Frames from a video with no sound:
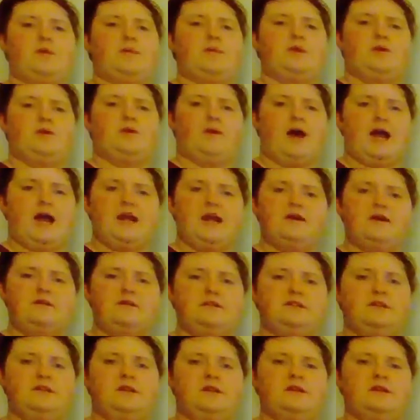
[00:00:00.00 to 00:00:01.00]
up in the
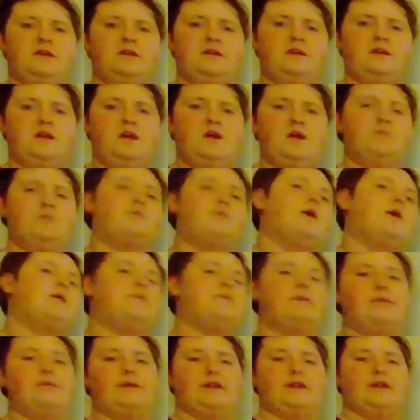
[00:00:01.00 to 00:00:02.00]
wild?
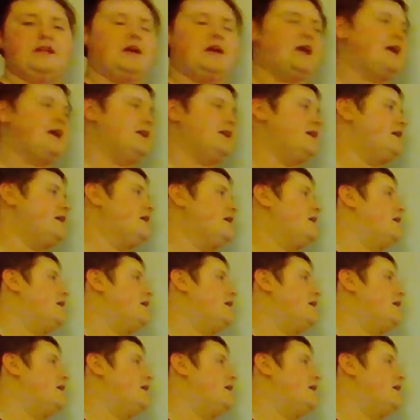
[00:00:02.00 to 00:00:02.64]
Probably not.